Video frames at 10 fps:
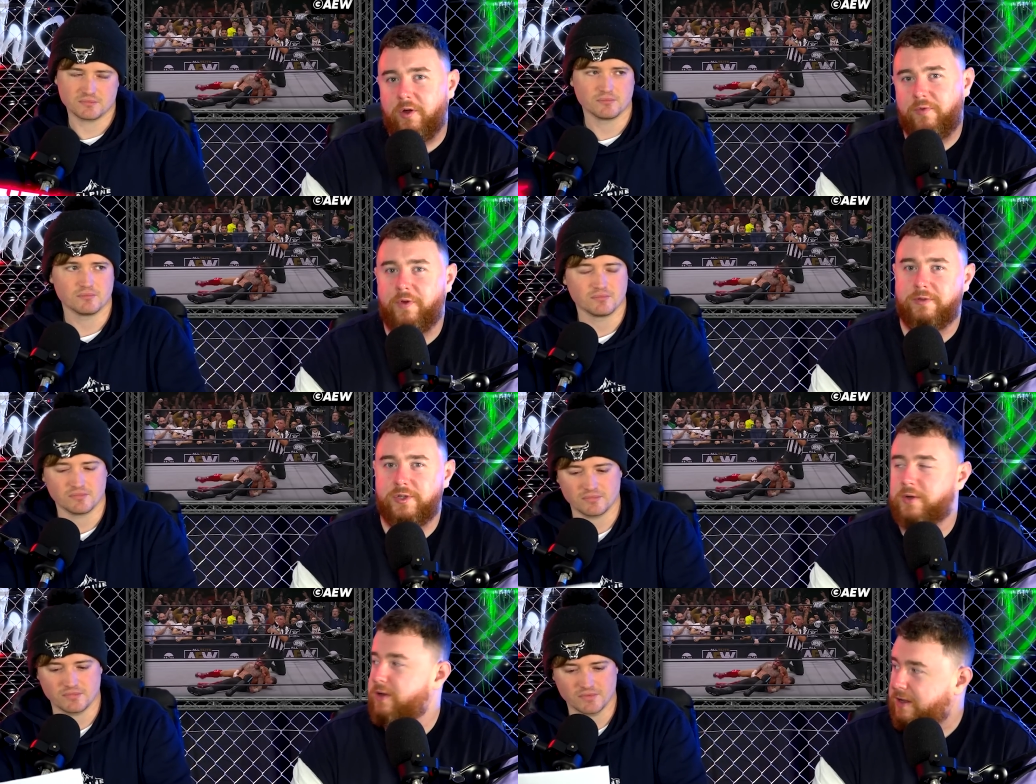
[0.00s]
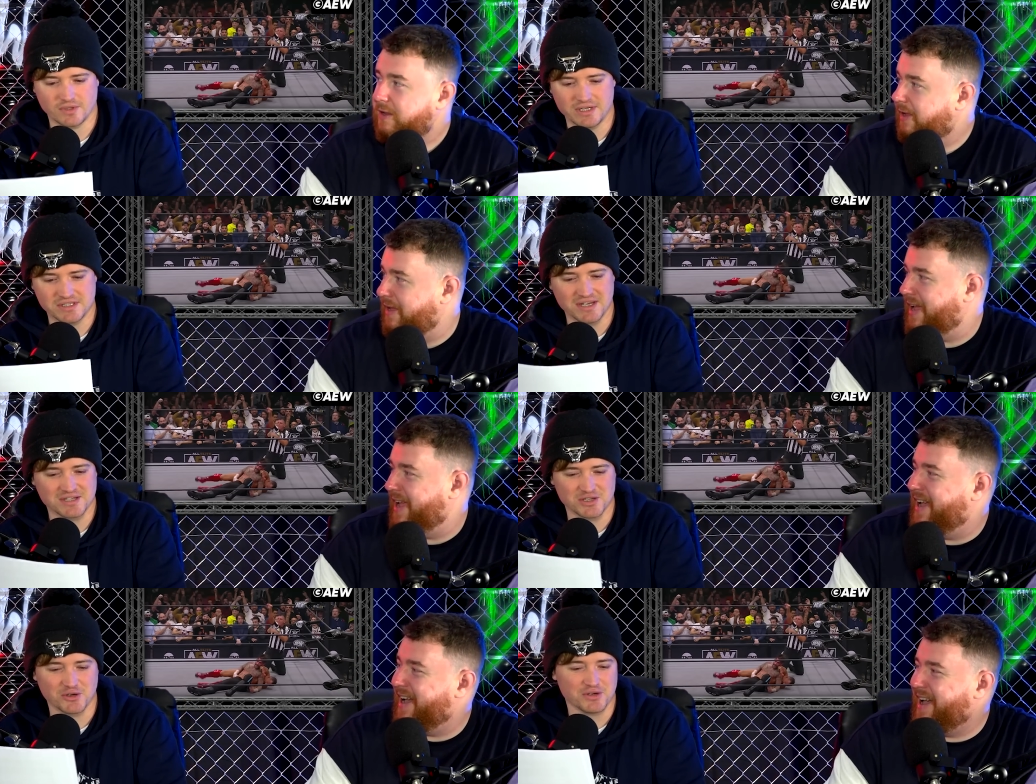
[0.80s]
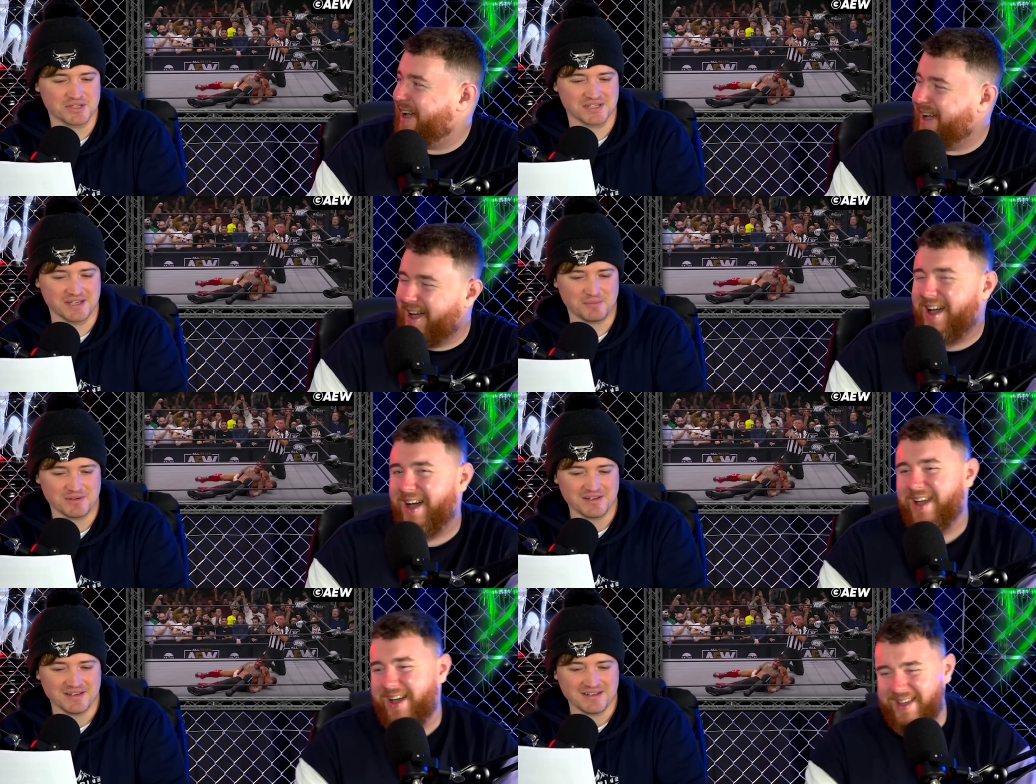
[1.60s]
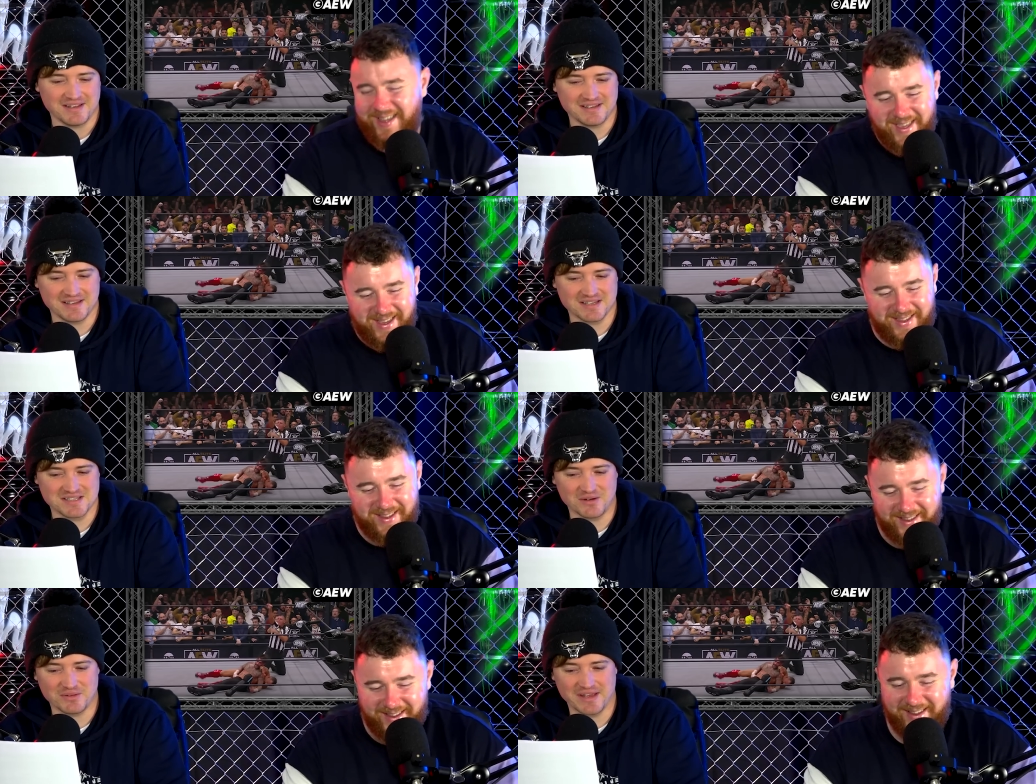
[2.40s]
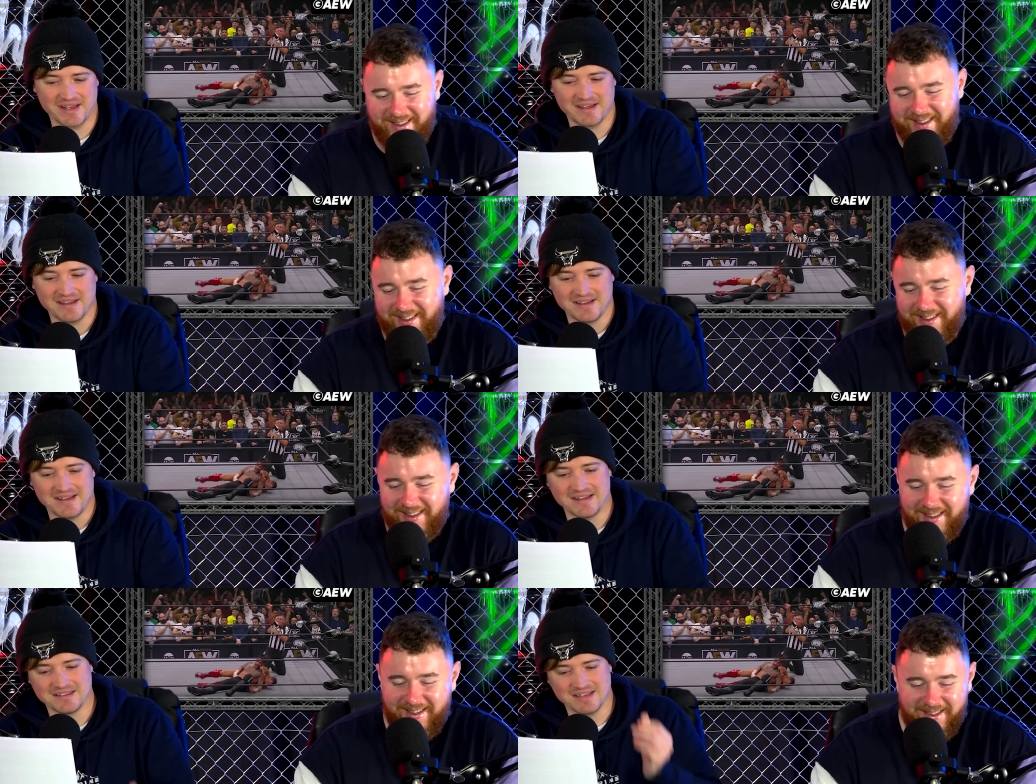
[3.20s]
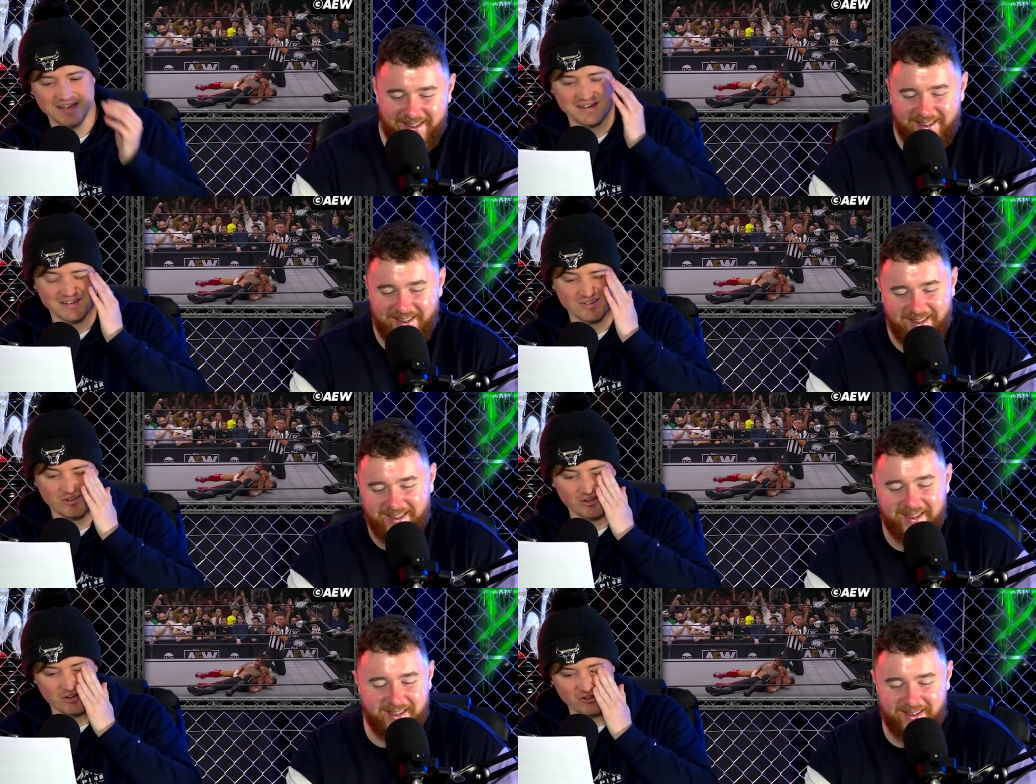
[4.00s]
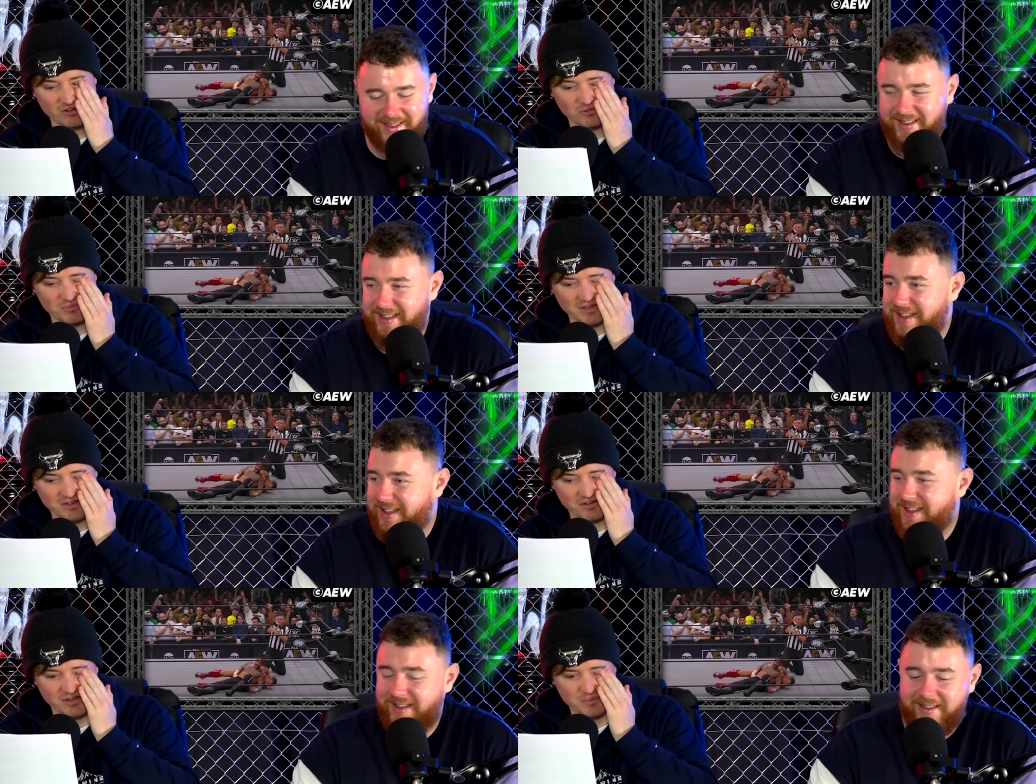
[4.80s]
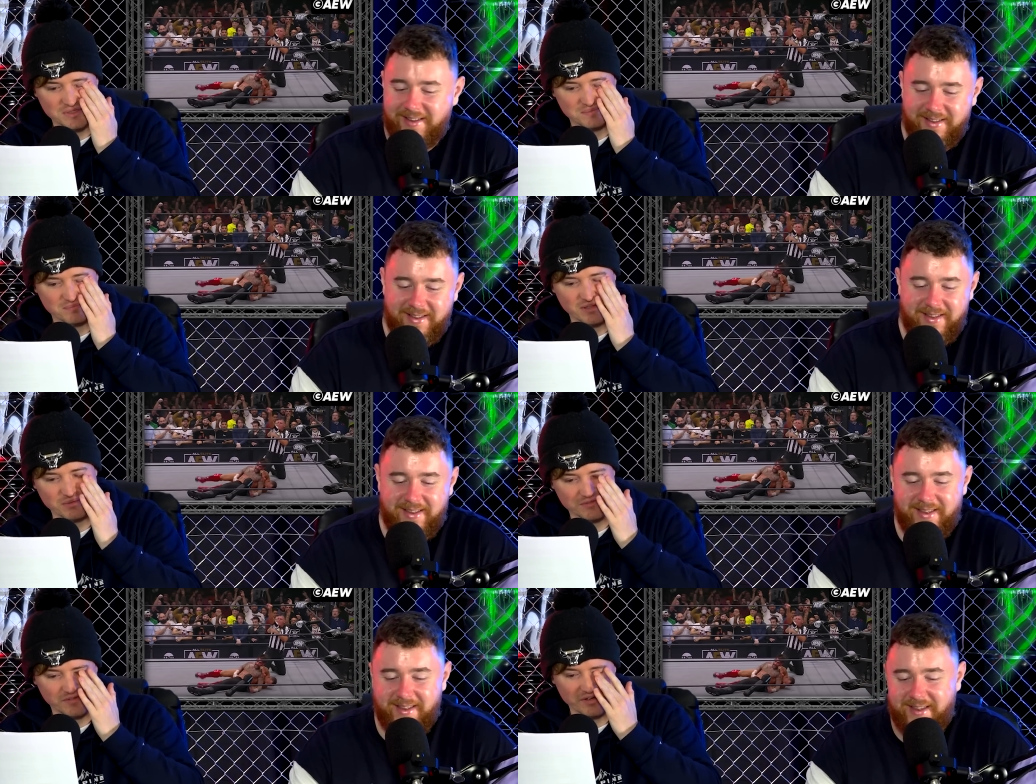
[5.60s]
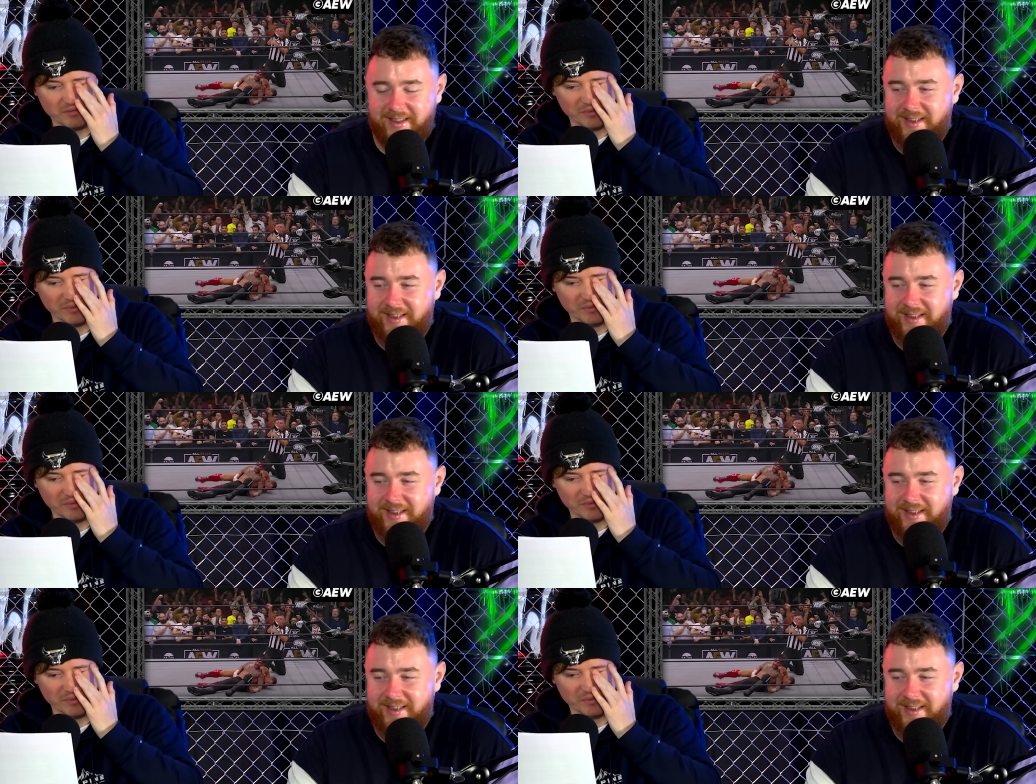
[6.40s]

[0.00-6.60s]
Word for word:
Speaker 1: own fault, surely. He takes the go to sleep. He kicks out there. And then, oh my God, it was very